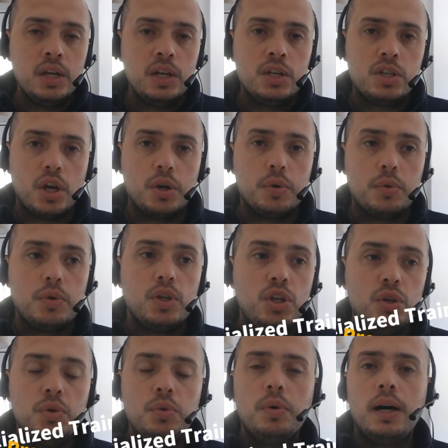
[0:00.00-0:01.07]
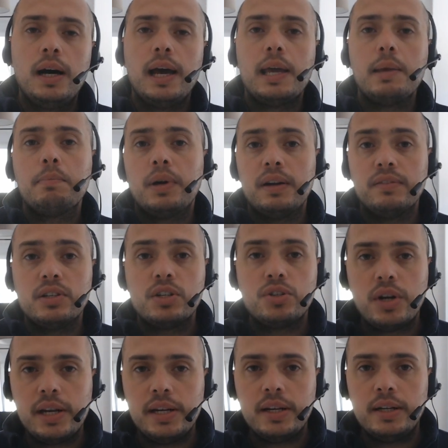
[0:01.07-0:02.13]
So you are a private
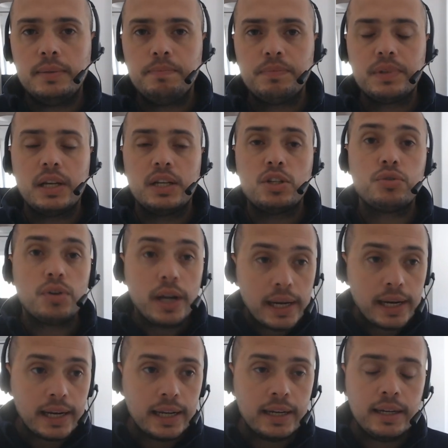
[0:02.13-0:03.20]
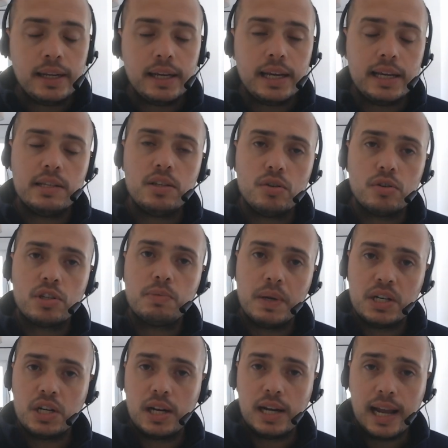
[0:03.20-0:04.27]
trainer. Training is your
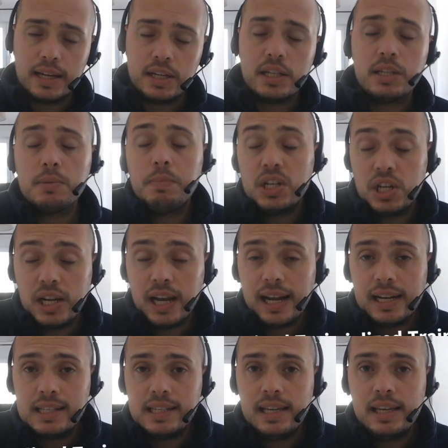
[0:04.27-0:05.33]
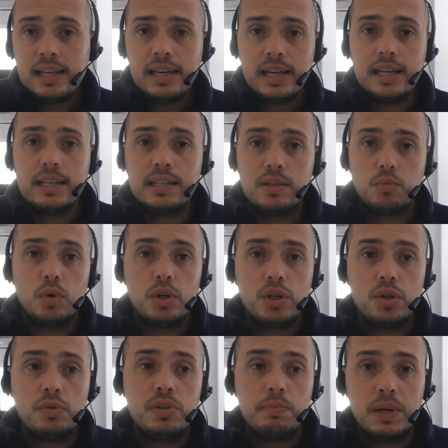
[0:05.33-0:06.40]
special speciality. It's what
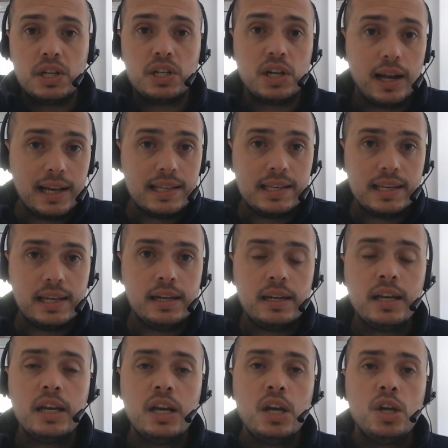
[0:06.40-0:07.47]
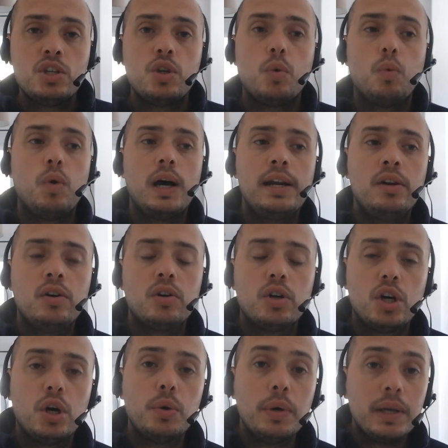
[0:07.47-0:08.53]
you specialize in. So why not
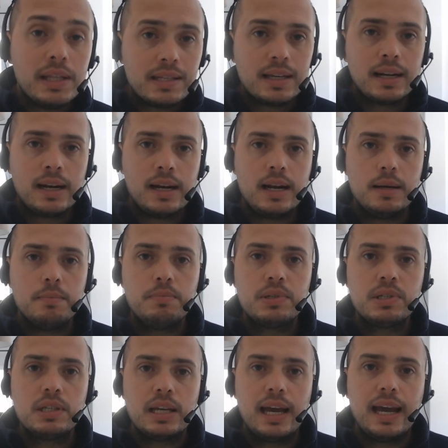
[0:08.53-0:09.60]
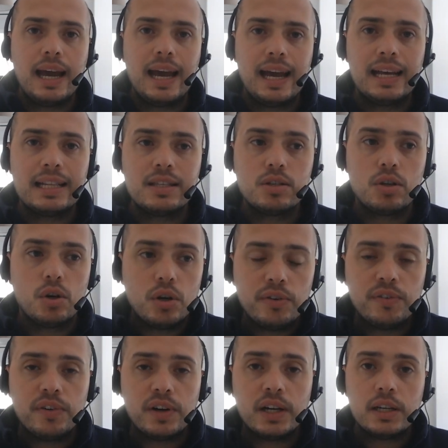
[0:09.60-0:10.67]
go into clubs and
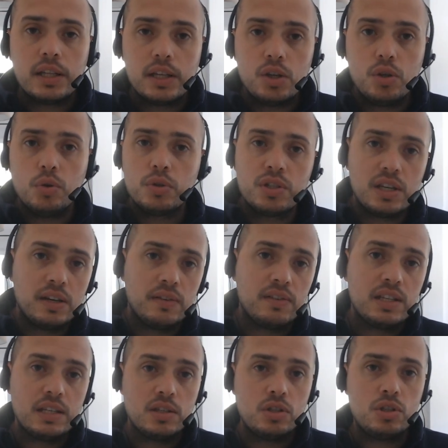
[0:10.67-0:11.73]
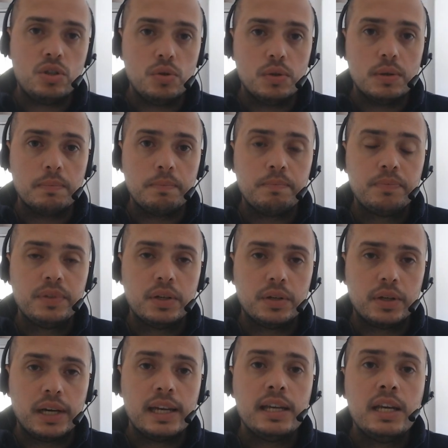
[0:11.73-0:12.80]
offer your services to them?
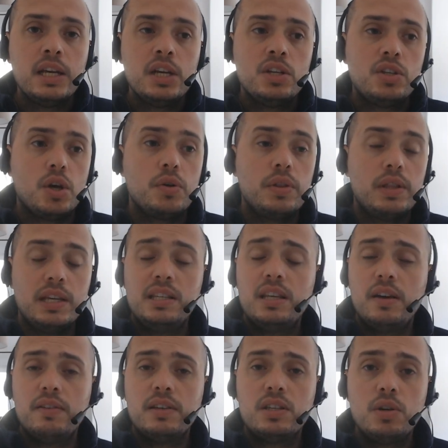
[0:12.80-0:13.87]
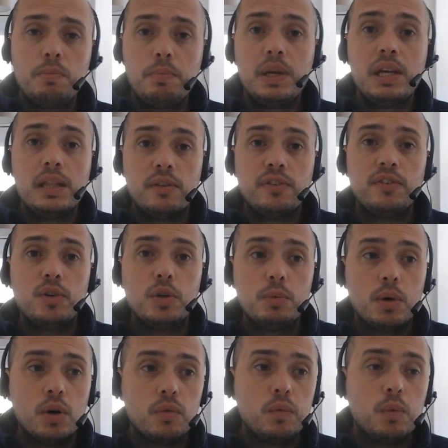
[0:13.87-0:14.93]
Okay. So this service could be in the form
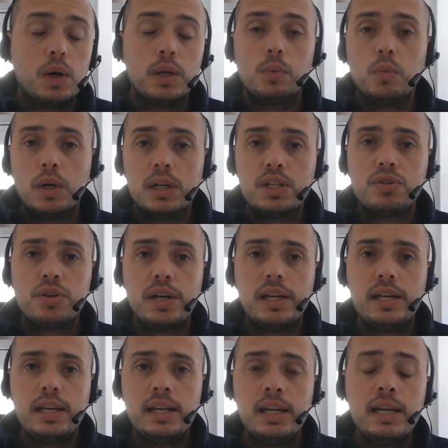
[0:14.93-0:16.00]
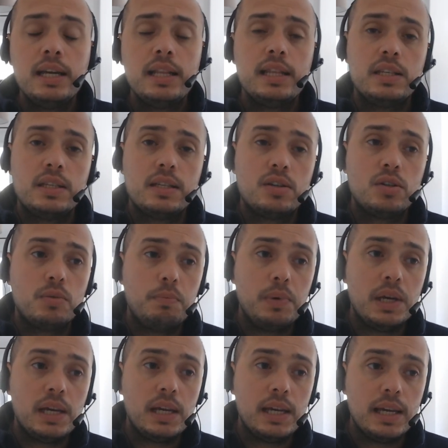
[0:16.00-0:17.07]
of one-on-one training. This could
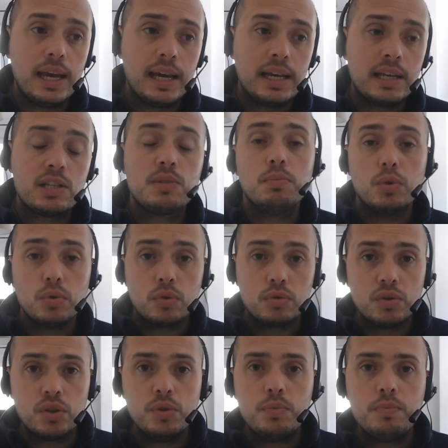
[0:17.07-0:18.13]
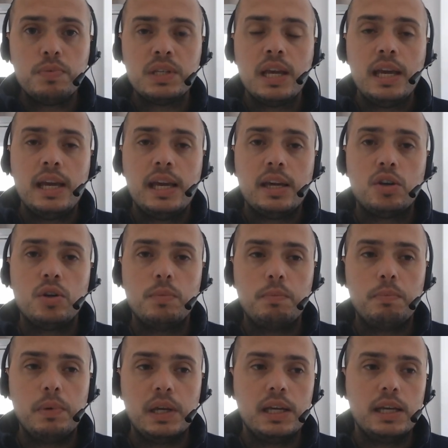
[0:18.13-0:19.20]
be uh, small groups. It could
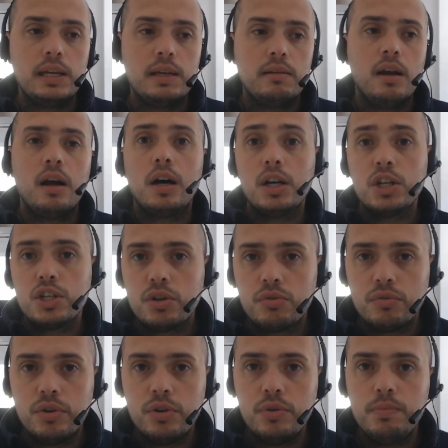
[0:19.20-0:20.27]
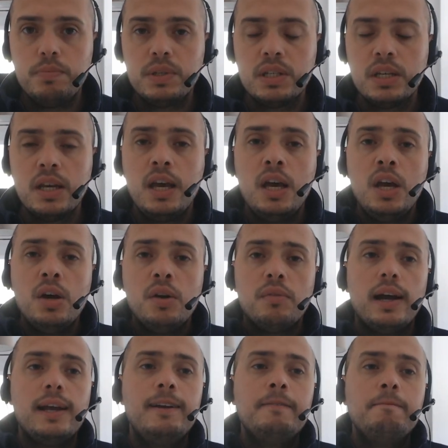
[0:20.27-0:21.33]
be larger groups,
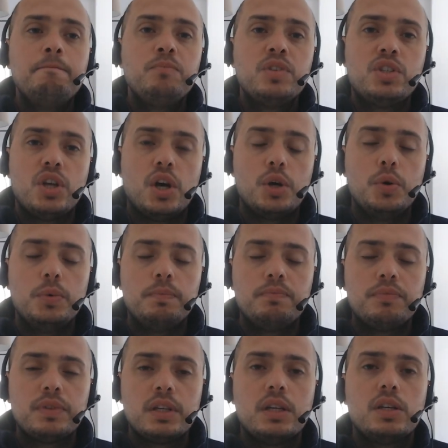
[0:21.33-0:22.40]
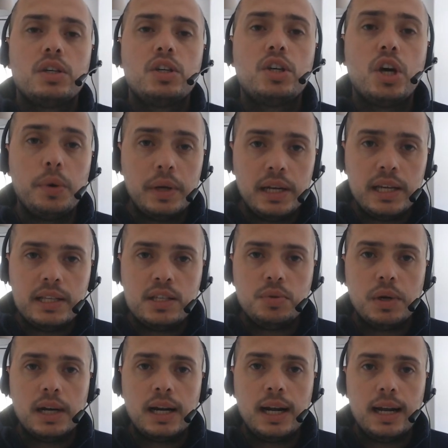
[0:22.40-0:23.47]
right? So going into
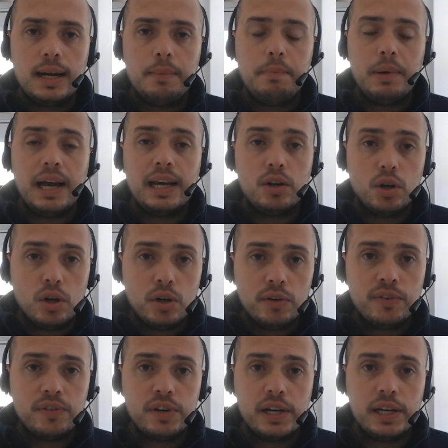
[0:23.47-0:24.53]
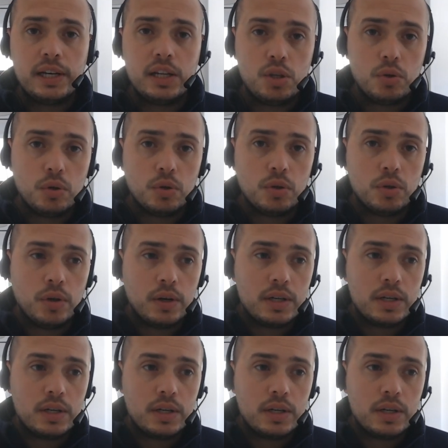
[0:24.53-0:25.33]
a club and offering your